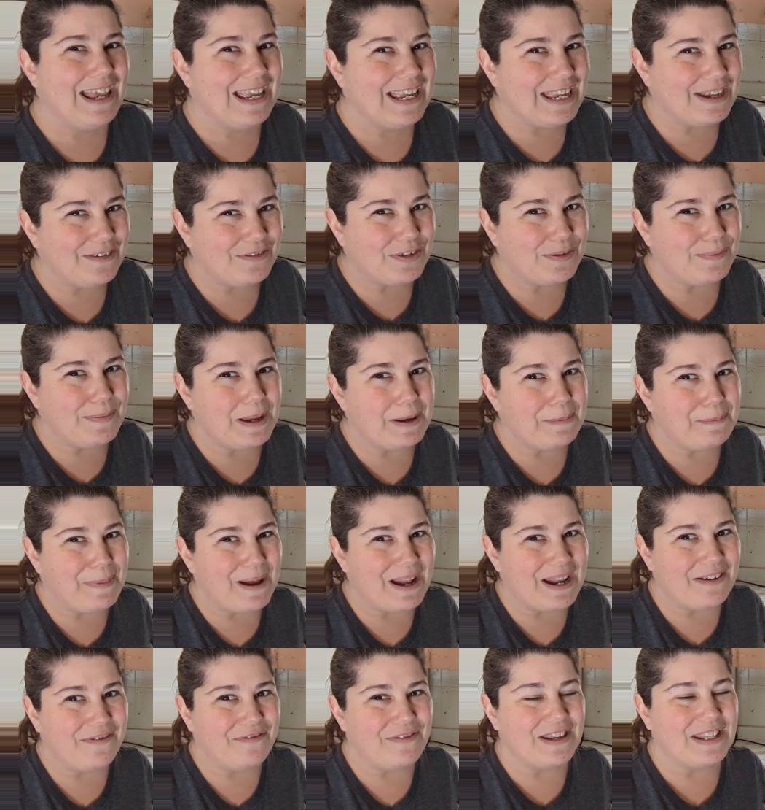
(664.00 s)
gives me a
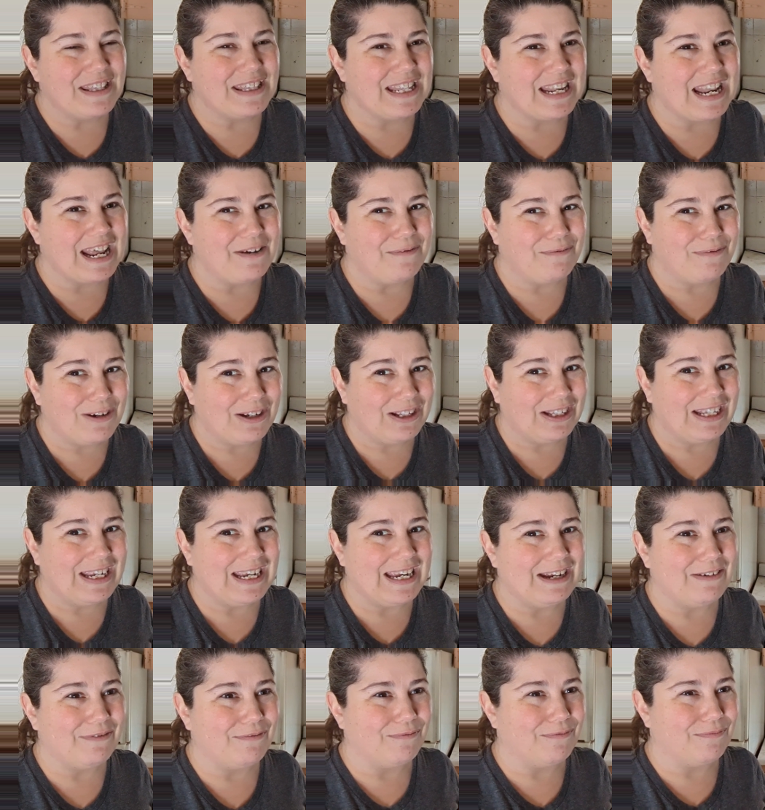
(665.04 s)
benefit that I
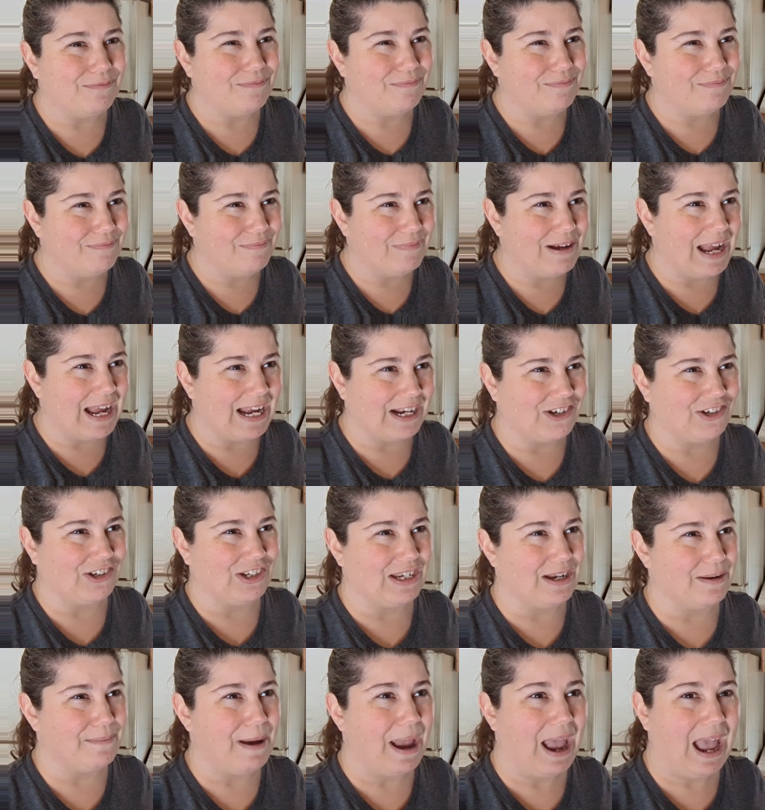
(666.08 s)
really
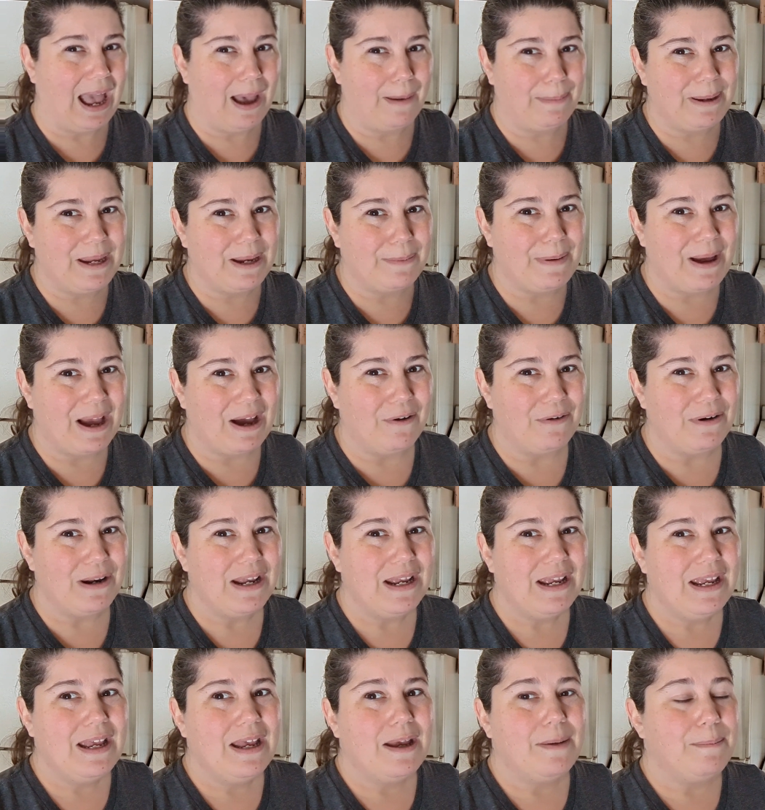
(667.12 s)
actually am happy about,
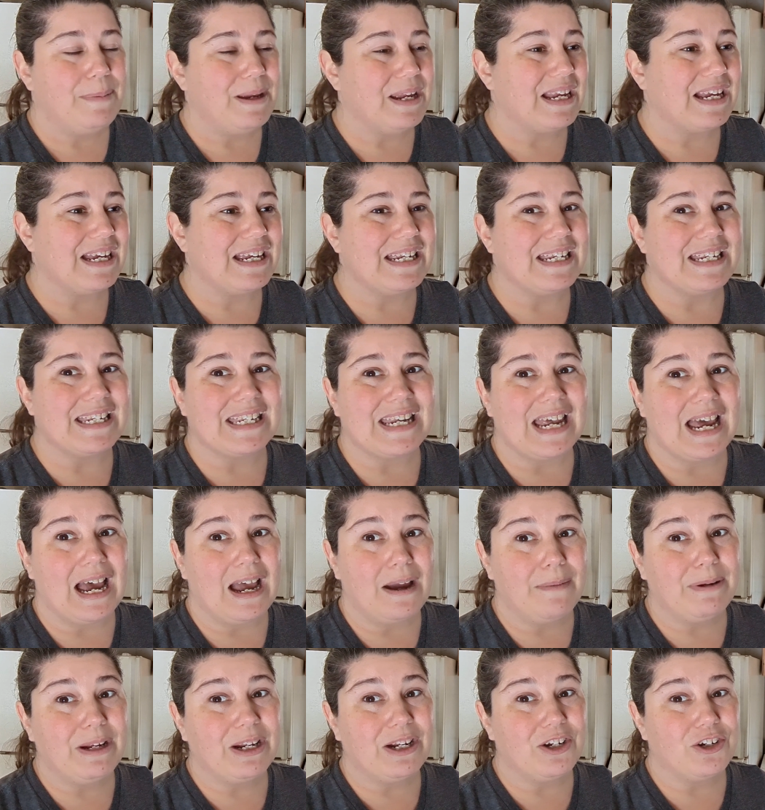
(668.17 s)
because
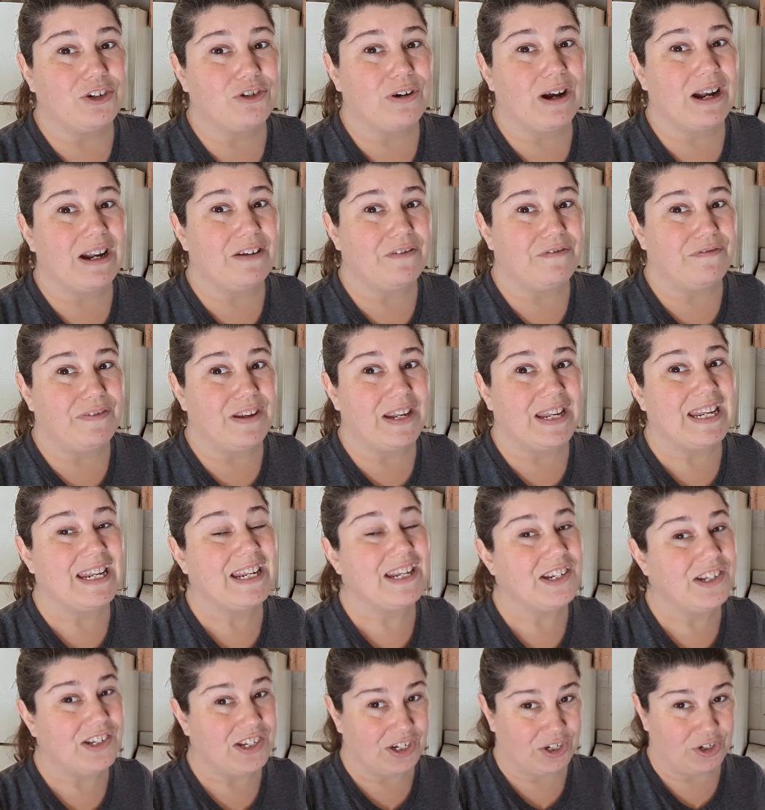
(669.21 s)
I'm going to try to fit in
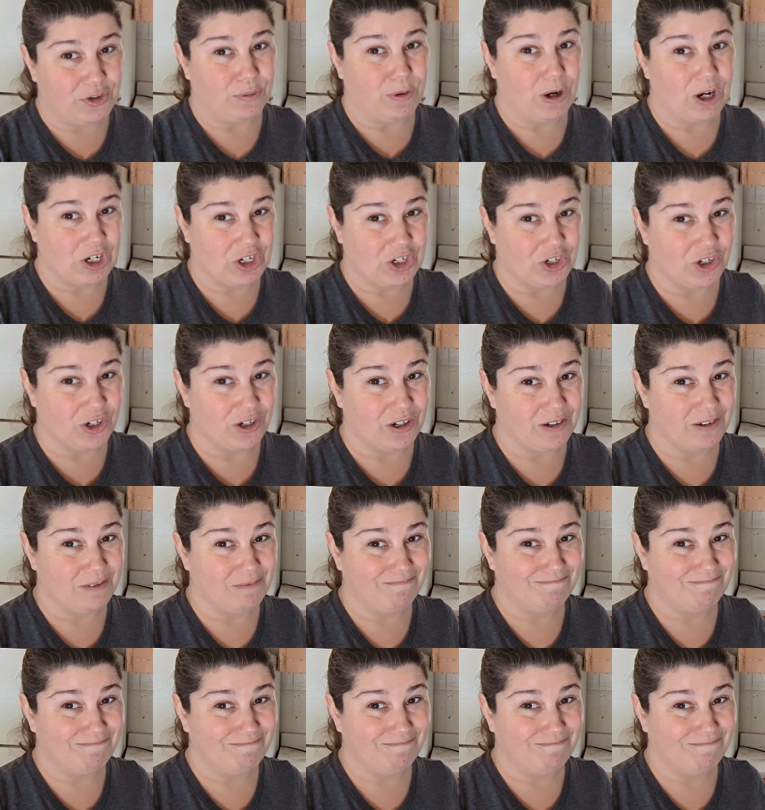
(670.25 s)
a dishwasher.